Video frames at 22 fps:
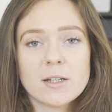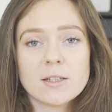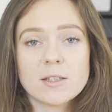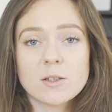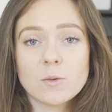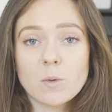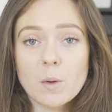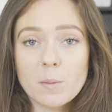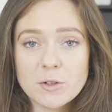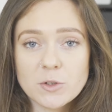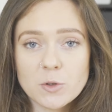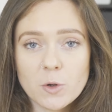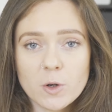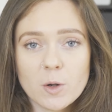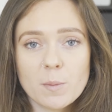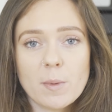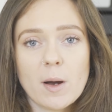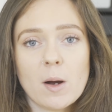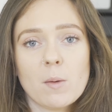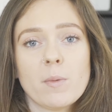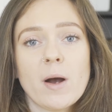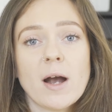So when we talk
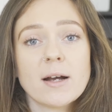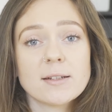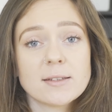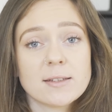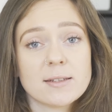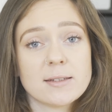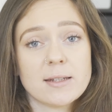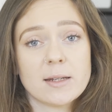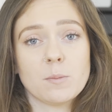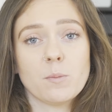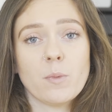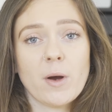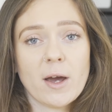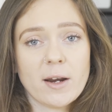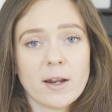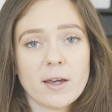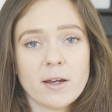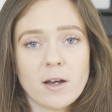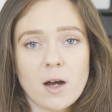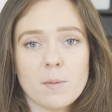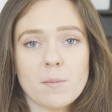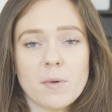about practicing
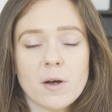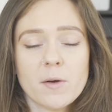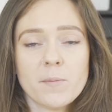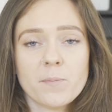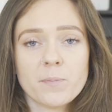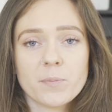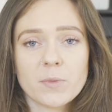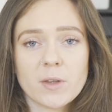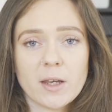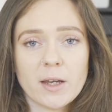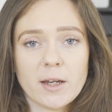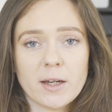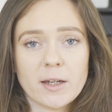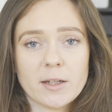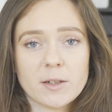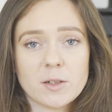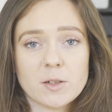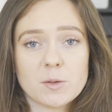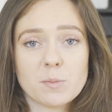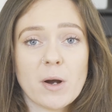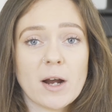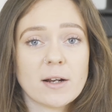pranayama
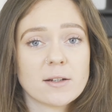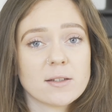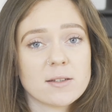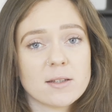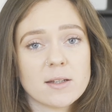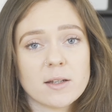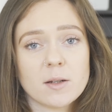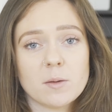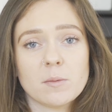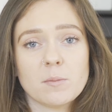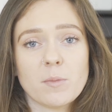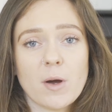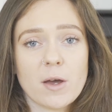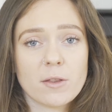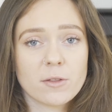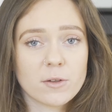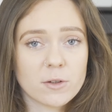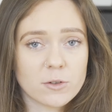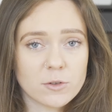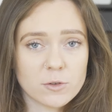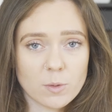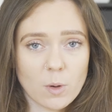and practicing
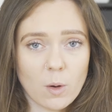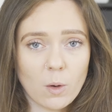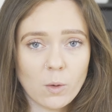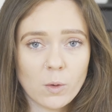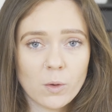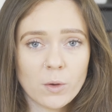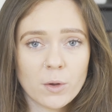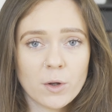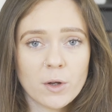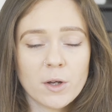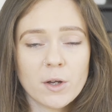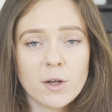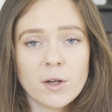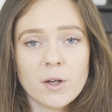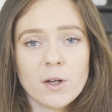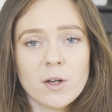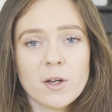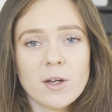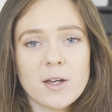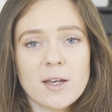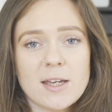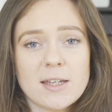breath control,
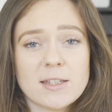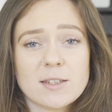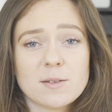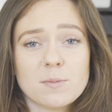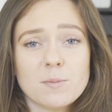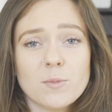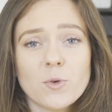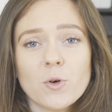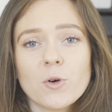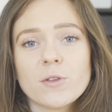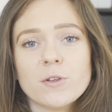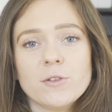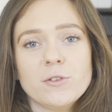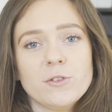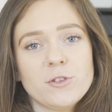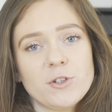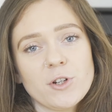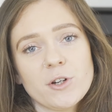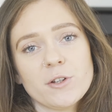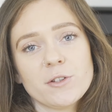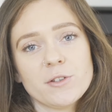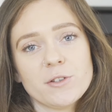it's more than
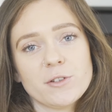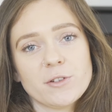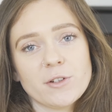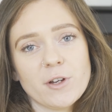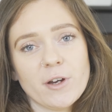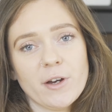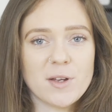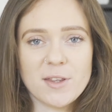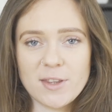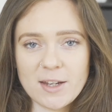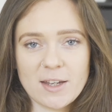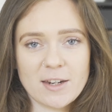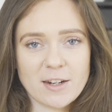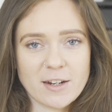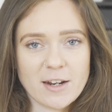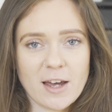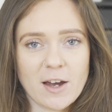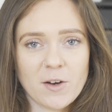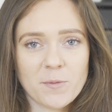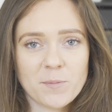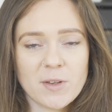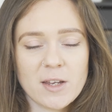just breathing in and
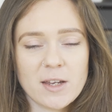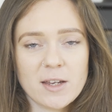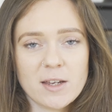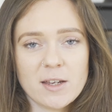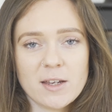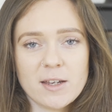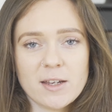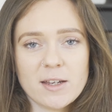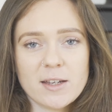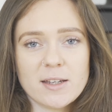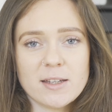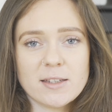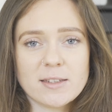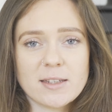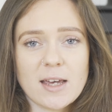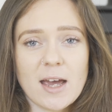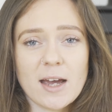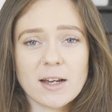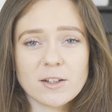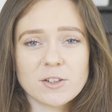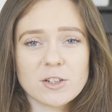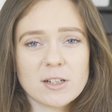out. It's
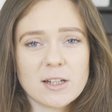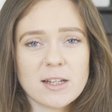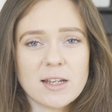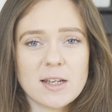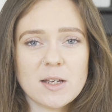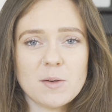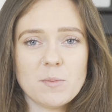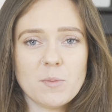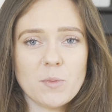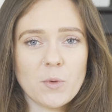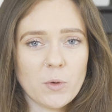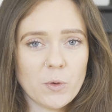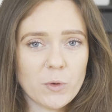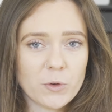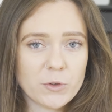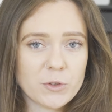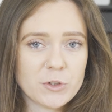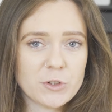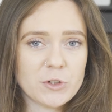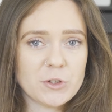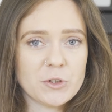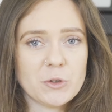actually more
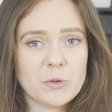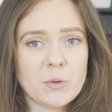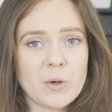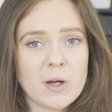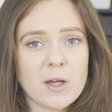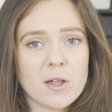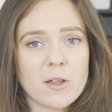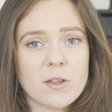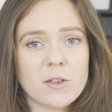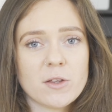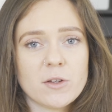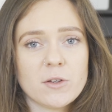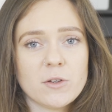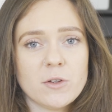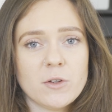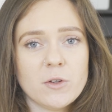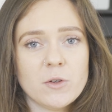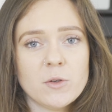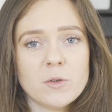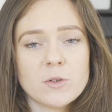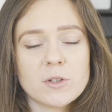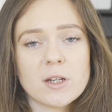to do with
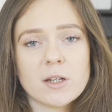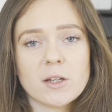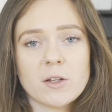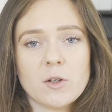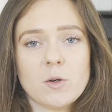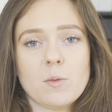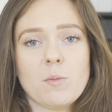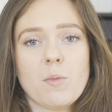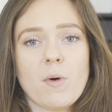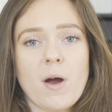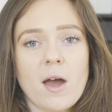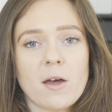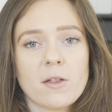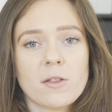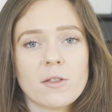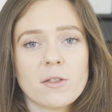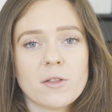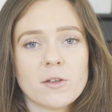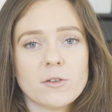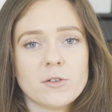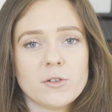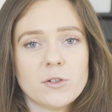using your
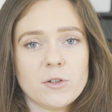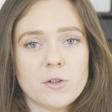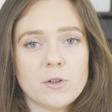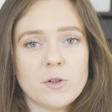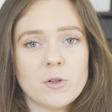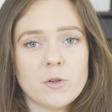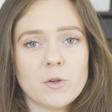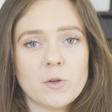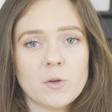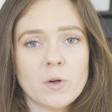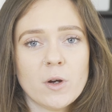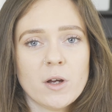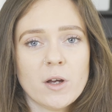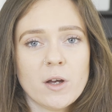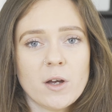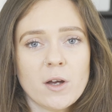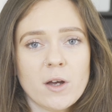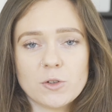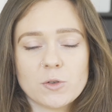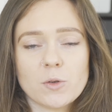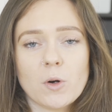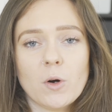breath to
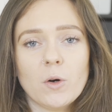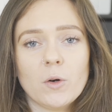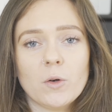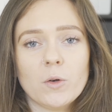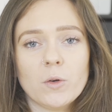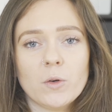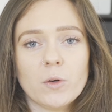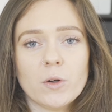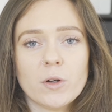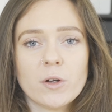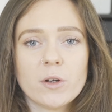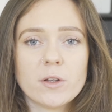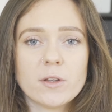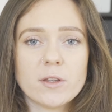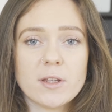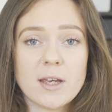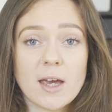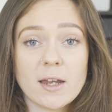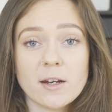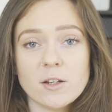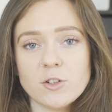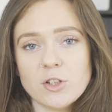control
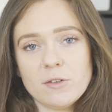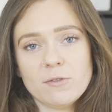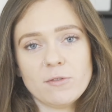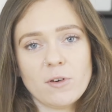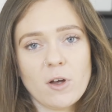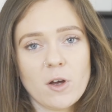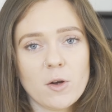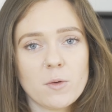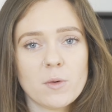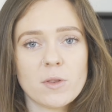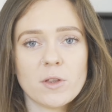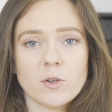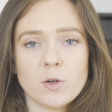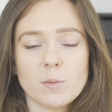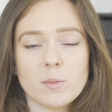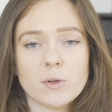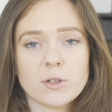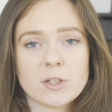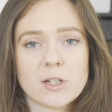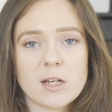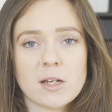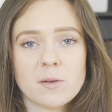the energy flow within your
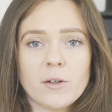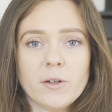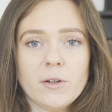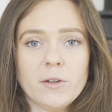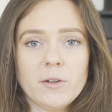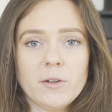body.